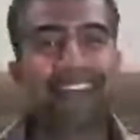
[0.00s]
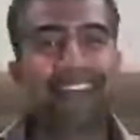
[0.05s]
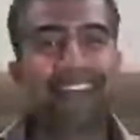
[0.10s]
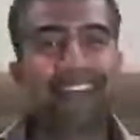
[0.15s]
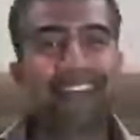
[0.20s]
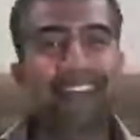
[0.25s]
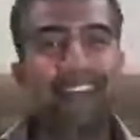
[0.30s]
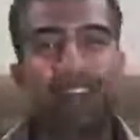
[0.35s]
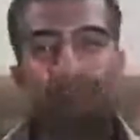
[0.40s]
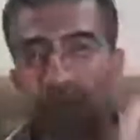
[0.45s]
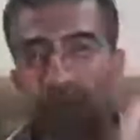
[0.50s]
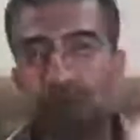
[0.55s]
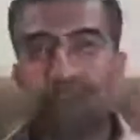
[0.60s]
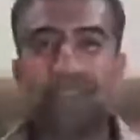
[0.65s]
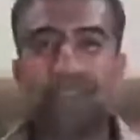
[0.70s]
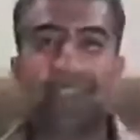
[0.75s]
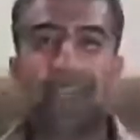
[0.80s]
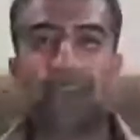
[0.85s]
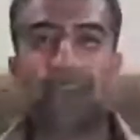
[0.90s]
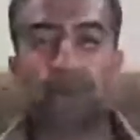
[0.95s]
that are
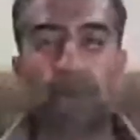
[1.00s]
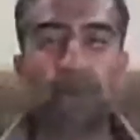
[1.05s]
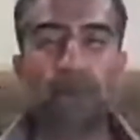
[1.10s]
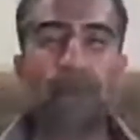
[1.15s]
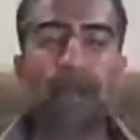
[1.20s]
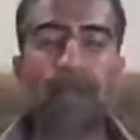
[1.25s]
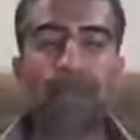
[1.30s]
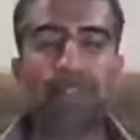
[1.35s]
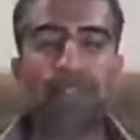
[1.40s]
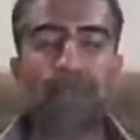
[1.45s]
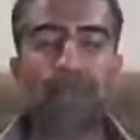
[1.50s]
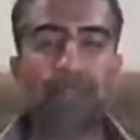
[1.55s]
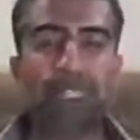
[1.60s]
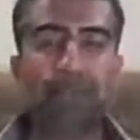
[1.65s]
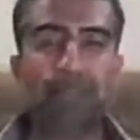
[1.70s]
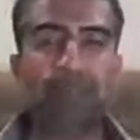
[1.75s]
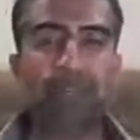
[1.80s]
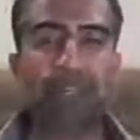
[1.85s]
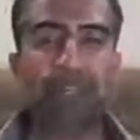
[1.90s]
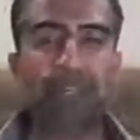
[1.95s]
causing that willpower to be
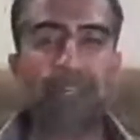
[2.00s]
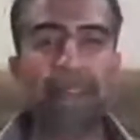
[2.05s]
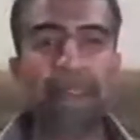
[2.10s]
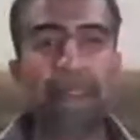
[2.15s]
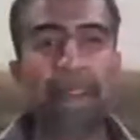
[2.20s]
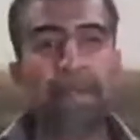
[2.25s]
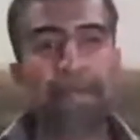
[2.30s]
depleted.